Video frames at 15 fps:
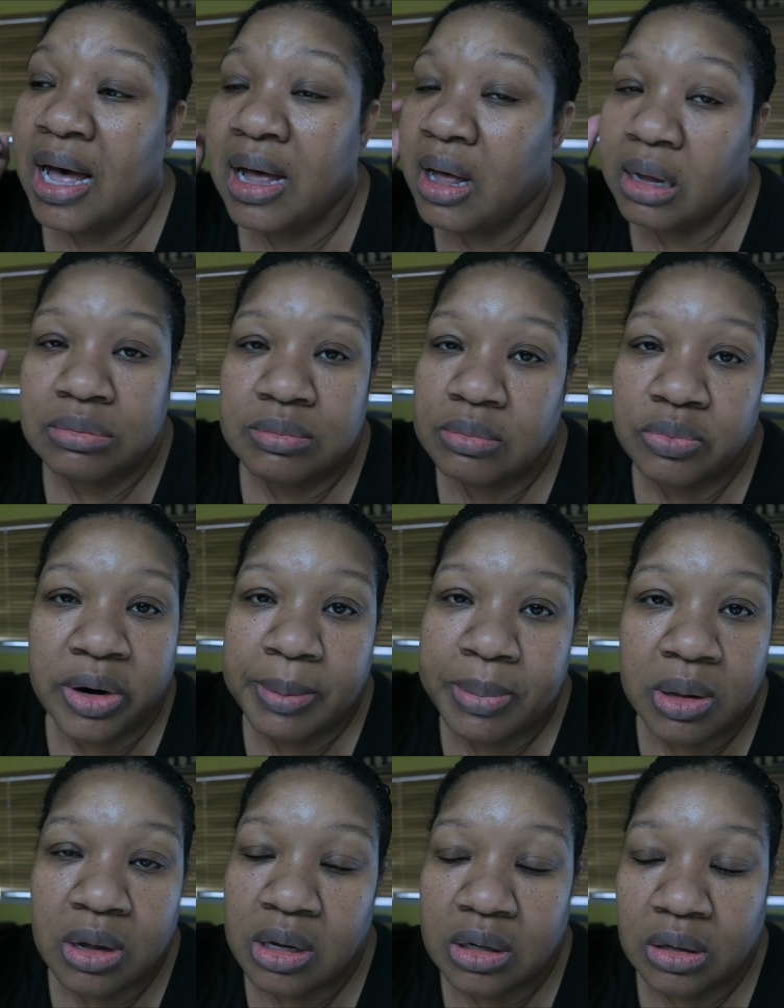I
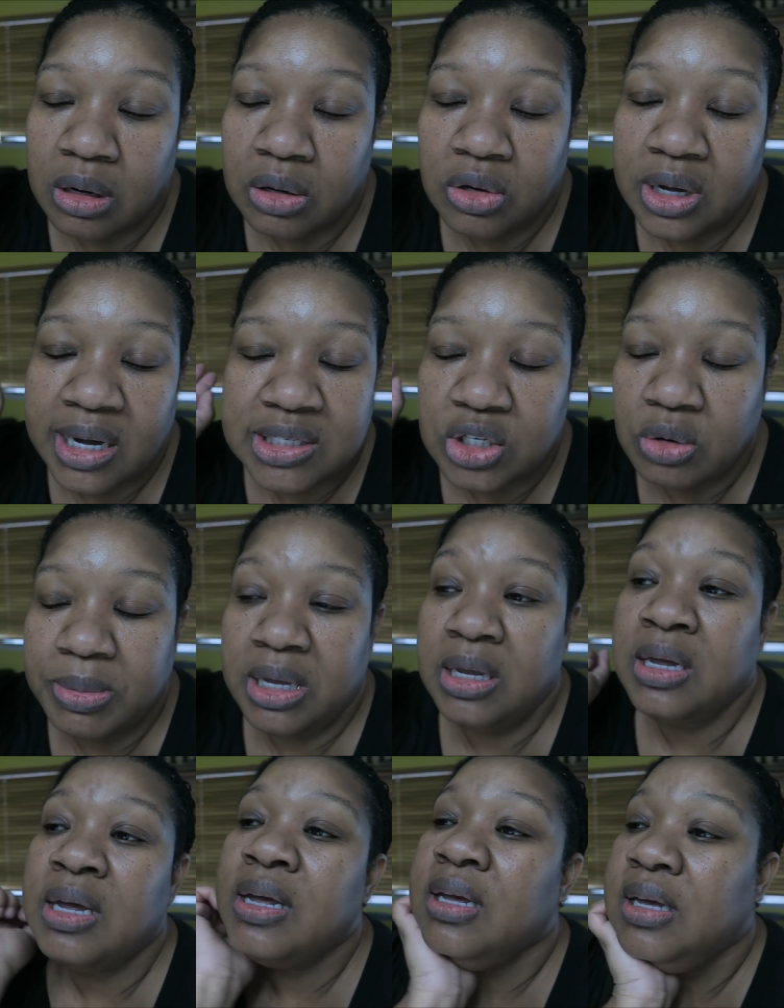ramble on and on, you guys know me.